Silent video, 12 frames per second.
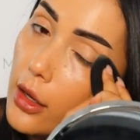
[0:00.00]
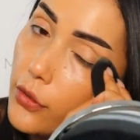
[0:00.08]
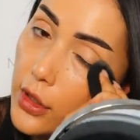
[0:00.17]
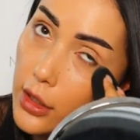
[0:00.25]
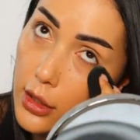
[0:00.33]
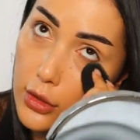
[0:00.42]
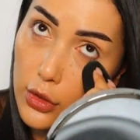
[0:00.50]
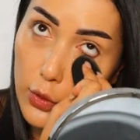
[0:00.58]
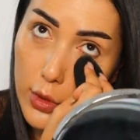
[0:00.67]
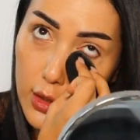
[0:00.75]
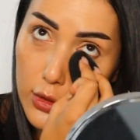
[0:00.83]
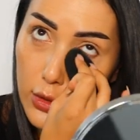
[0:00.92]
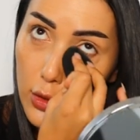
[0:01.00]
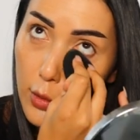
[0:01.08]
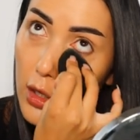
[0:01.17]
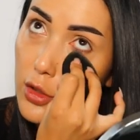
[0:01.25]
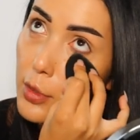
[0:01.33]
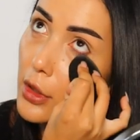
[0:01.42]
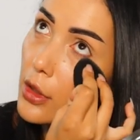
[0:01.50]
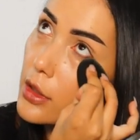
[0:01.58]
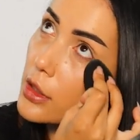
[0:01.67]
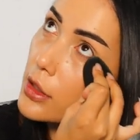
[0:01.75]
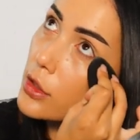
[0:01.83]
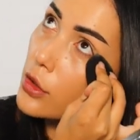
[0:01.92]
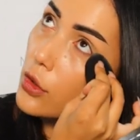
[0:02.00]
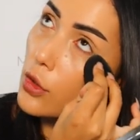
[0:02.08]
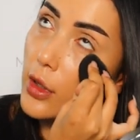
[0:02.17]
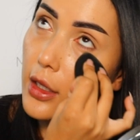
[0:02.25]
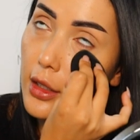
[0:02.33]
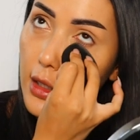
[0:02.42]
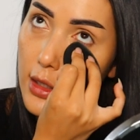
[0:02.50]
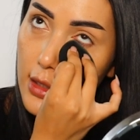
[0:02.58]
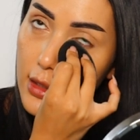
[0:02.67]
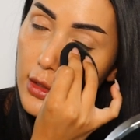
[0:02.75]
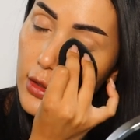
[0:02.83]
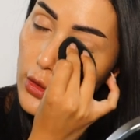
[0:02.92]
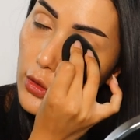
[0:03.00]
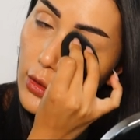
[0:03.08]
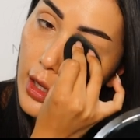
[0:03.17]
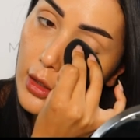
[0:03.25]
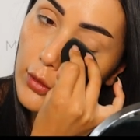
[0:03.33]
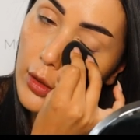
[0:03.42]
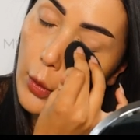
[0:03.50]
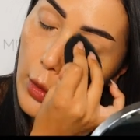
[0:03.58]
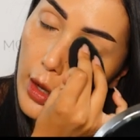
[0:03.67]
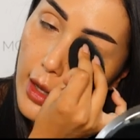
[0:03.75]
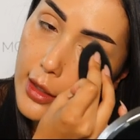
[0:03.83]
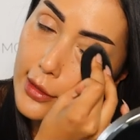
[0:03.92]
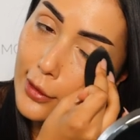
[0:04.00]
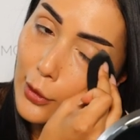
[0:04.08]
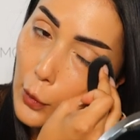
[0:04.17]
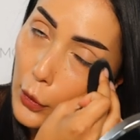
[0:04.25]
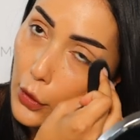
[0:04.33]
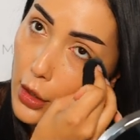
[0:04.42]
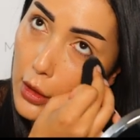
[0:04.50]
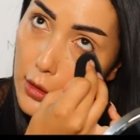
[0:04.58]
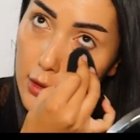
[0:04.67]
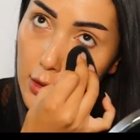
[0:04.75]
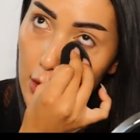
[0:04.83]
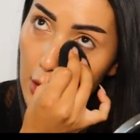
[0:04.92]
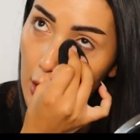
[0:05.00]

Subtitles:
effort into it too much because it's so quick and easy to do and it requires little product,